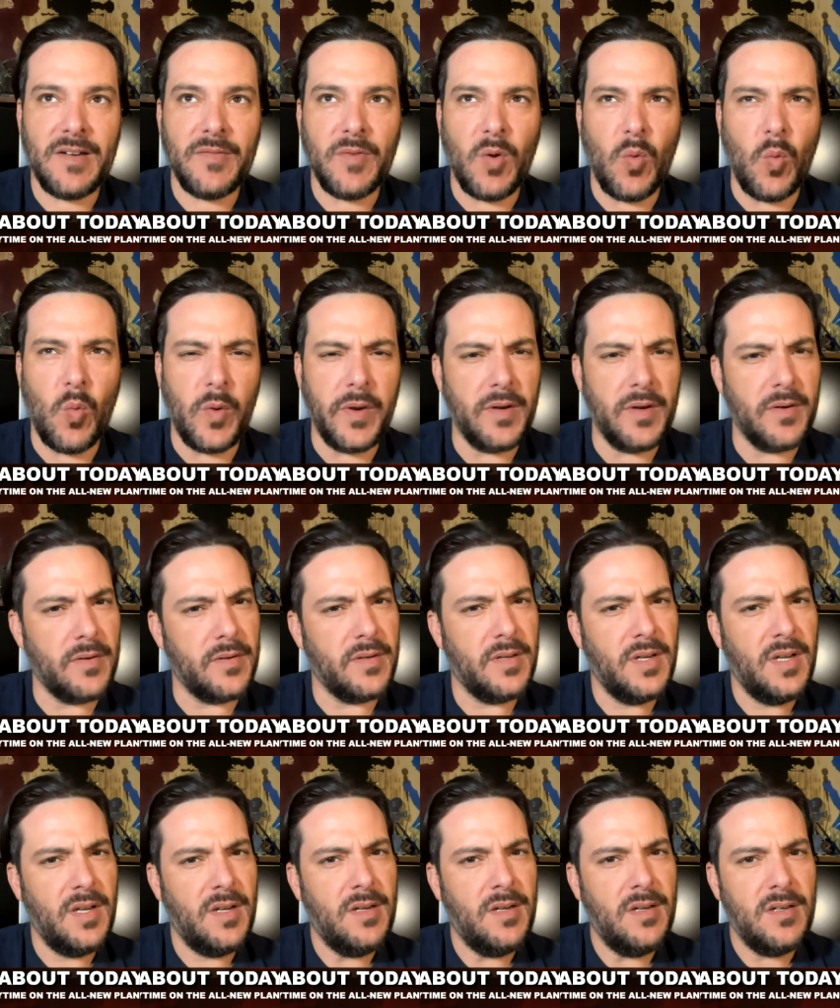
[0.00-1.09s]
of a weird
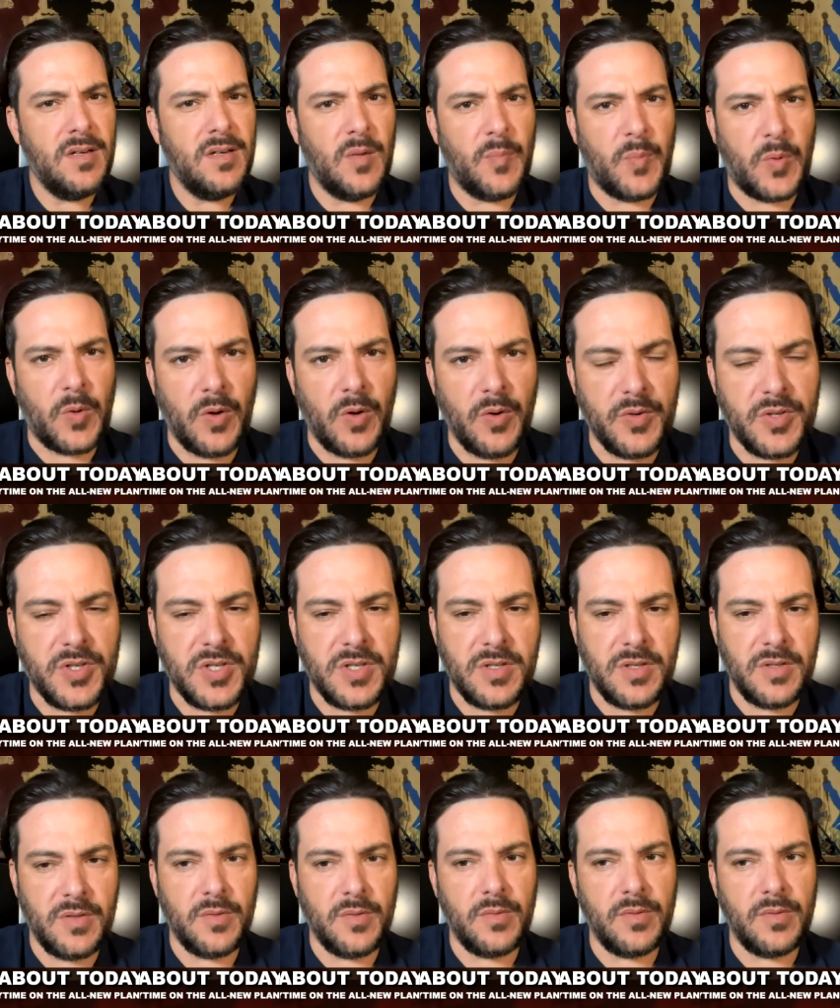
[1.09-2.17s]
approach
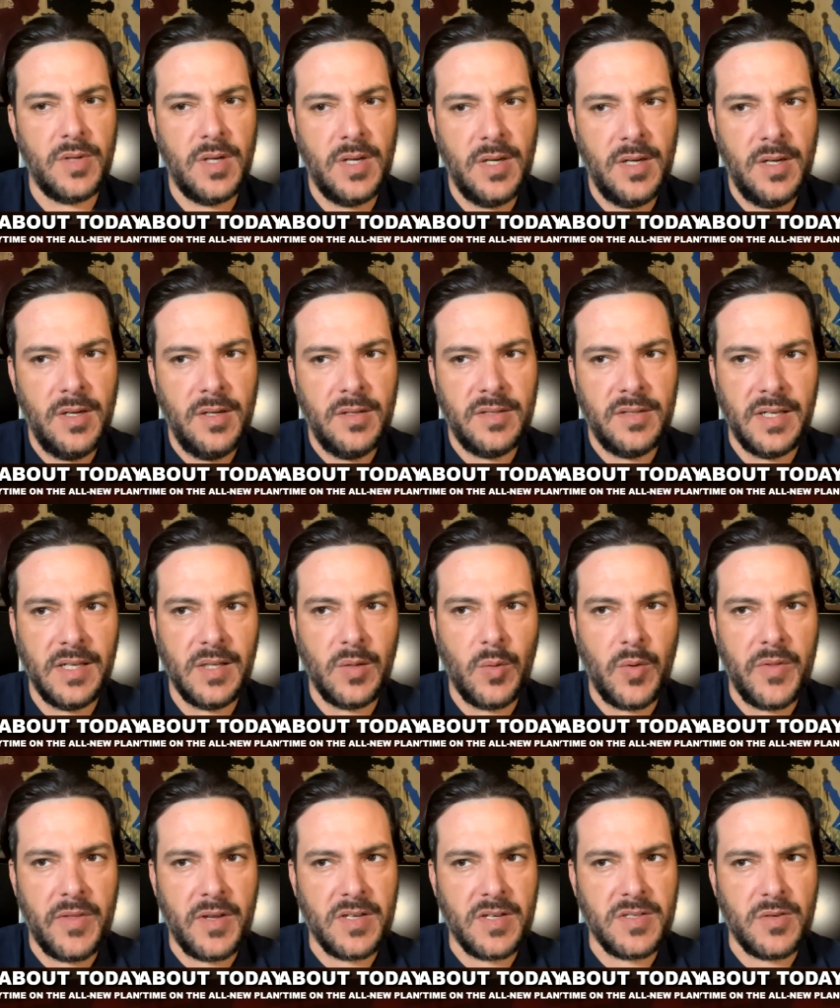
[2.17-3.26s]
to dealing
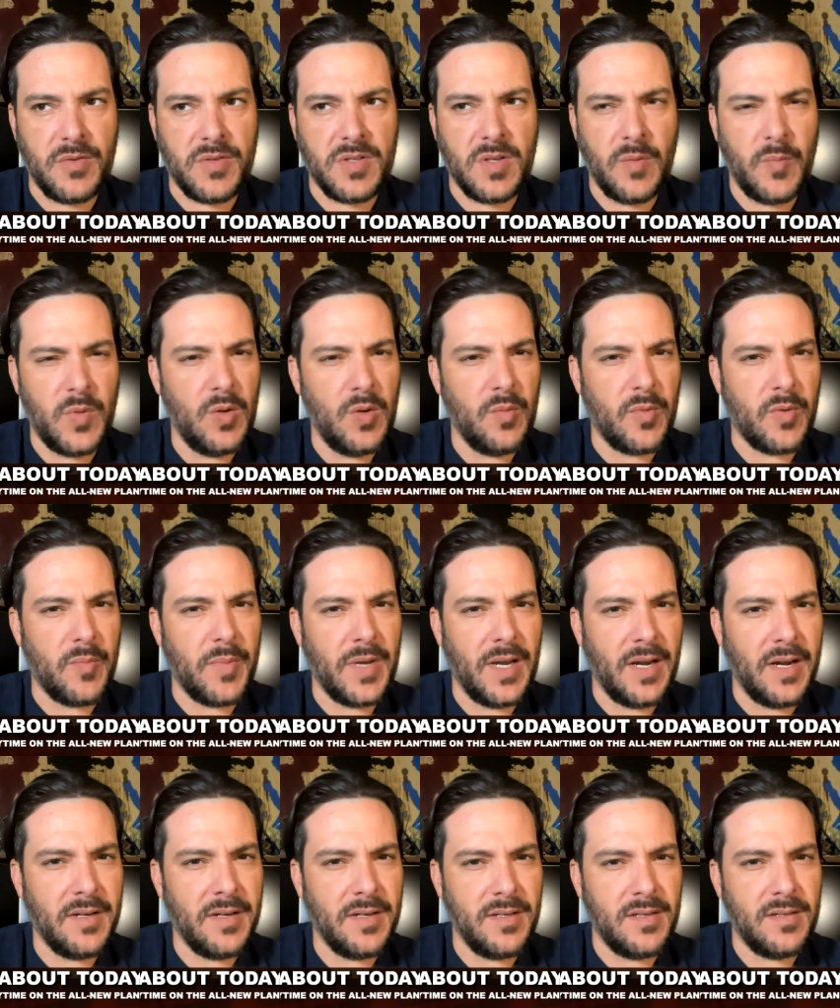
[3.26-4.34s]
with it, because there was some humor
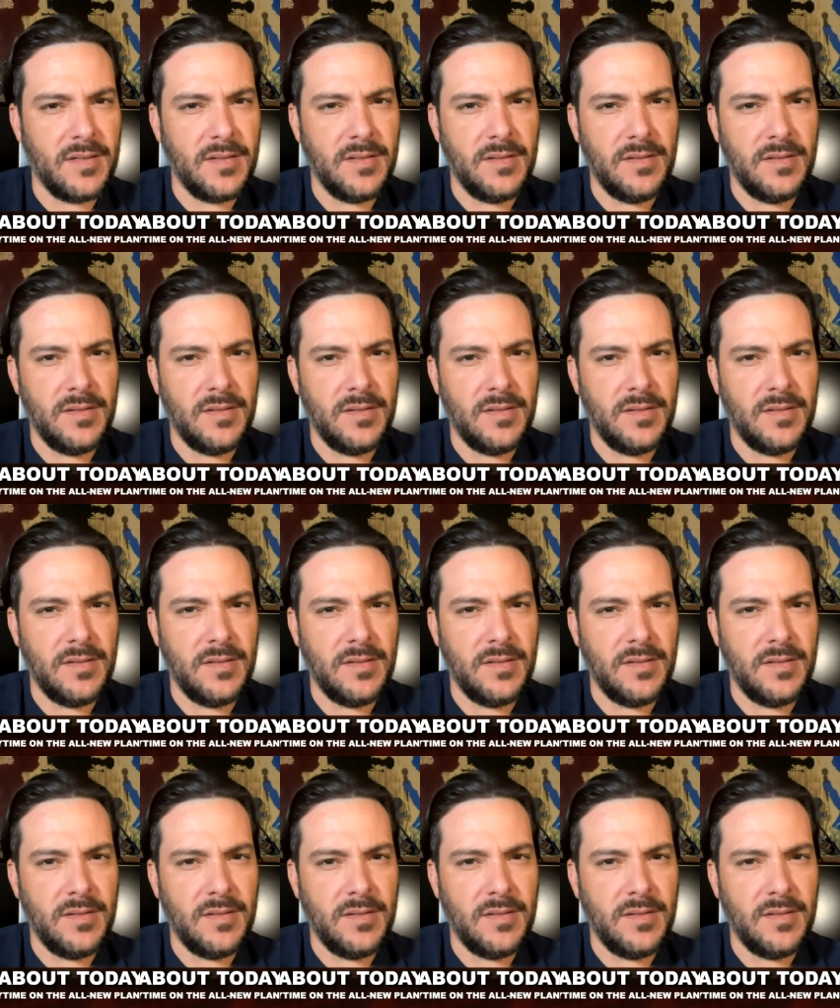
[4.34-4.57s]
behind it,